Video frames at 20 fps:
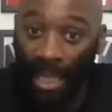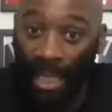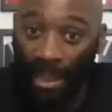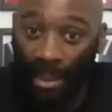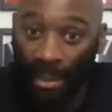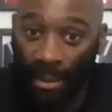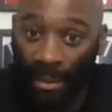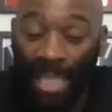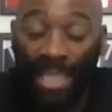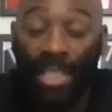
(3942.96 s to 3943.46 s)

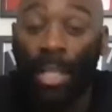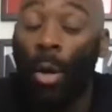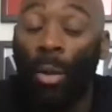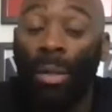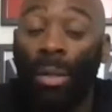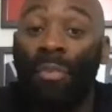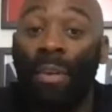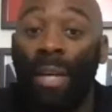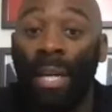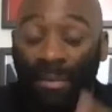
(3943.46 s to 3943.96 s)
days, that's the
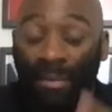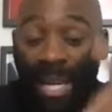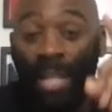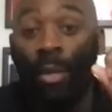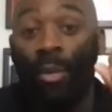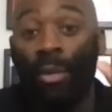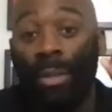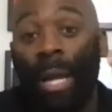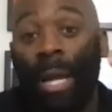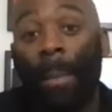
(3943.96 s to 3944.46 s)
only thing. If they
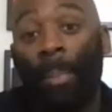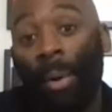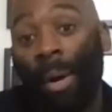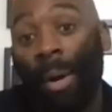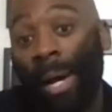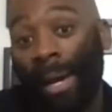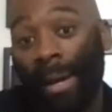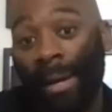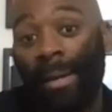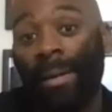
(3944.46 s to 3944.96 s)
lose that
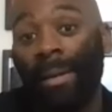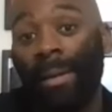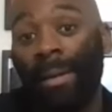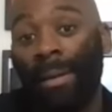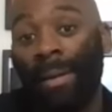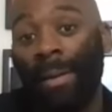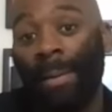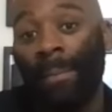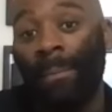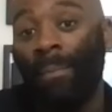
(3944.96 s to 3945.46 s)
boy,
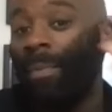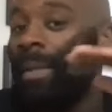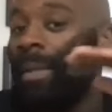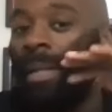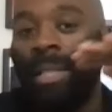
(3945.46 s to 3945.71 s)
yeah,